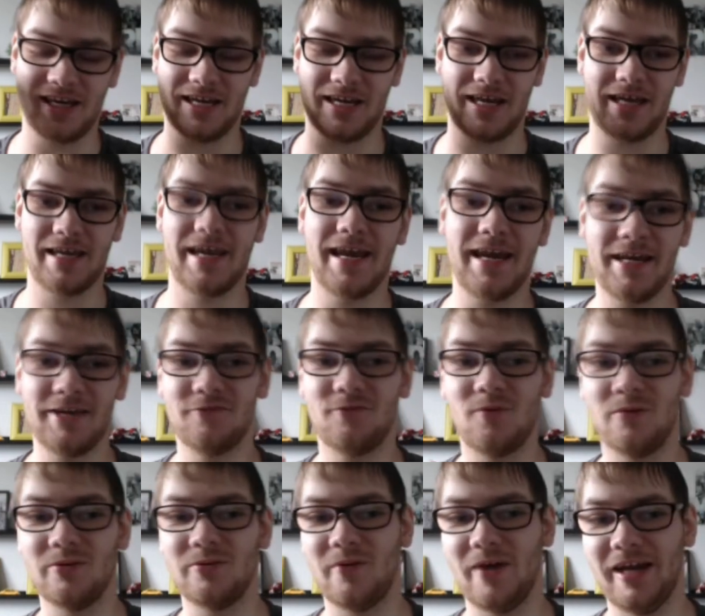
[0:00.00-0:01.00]
and I
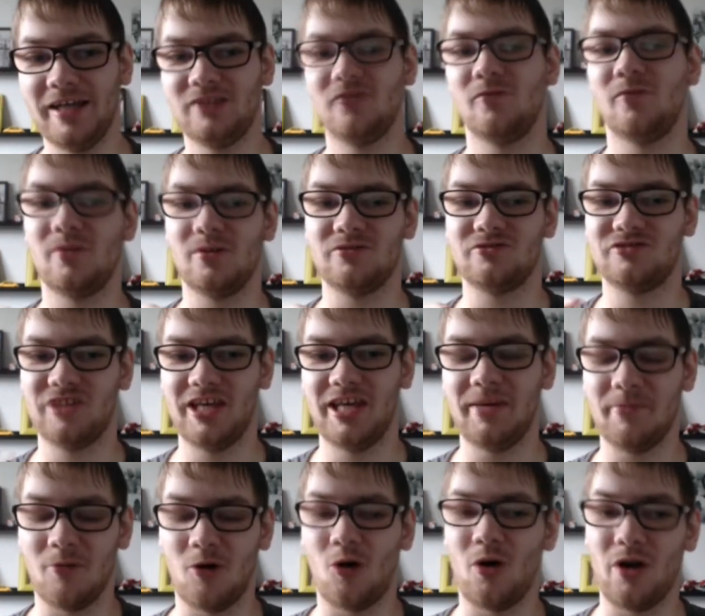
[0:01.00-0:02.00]
can't wait to see
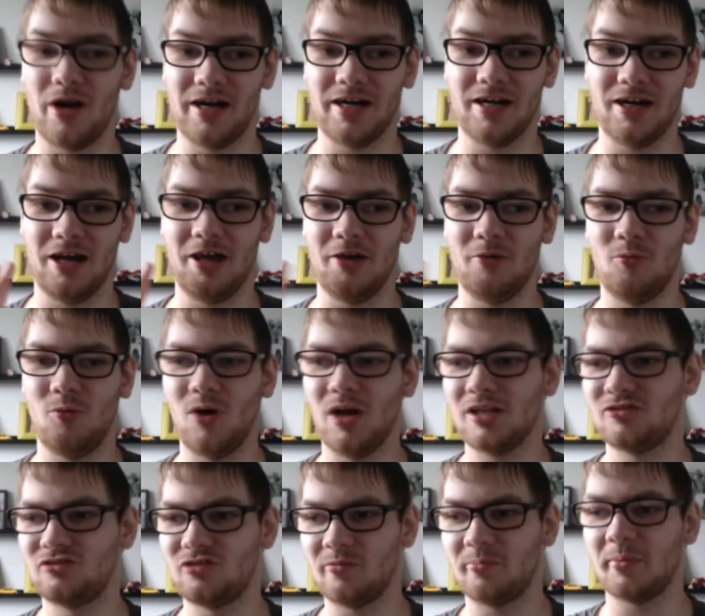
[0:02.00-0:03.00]
more uh,
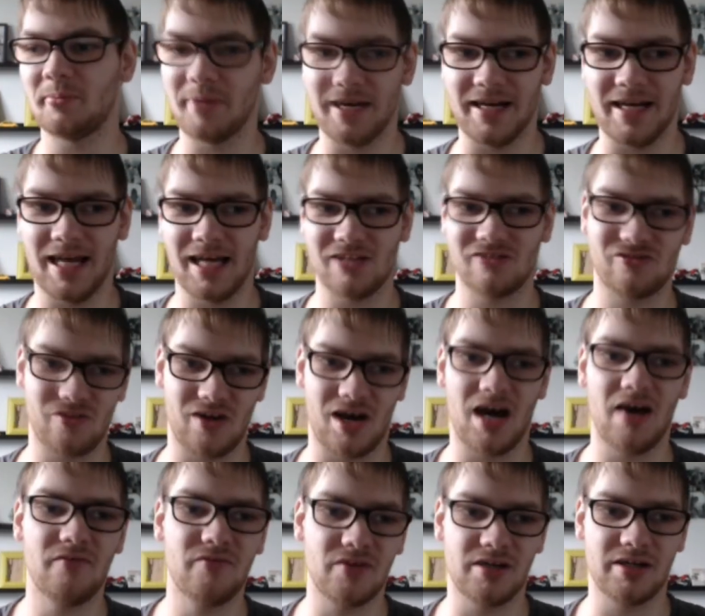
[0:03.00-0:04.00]
what Superman has to
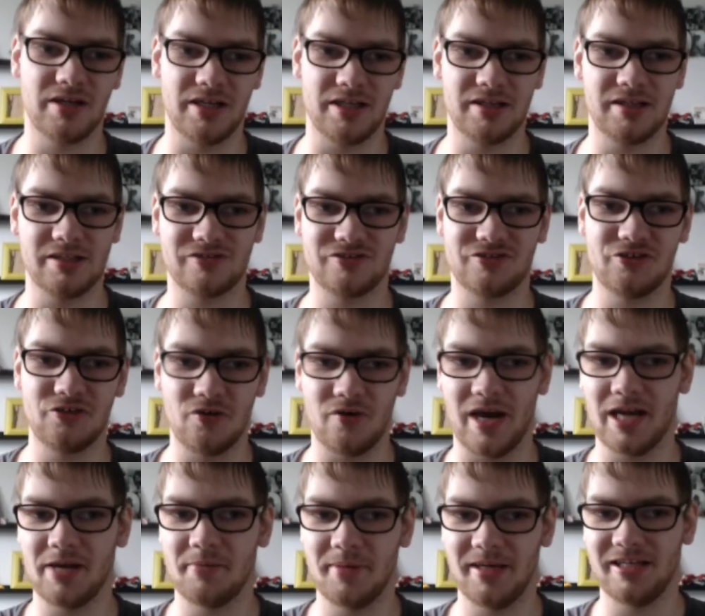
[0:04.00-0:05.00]
offer in this new
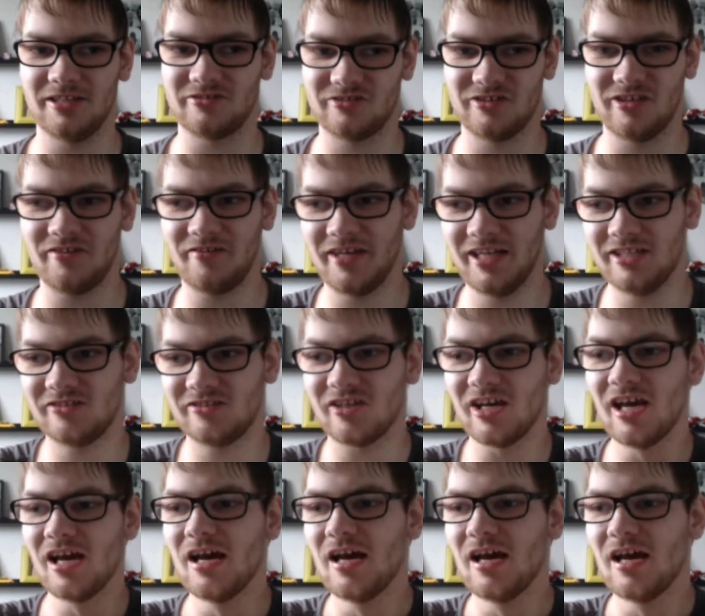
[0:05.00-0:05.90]
animated series.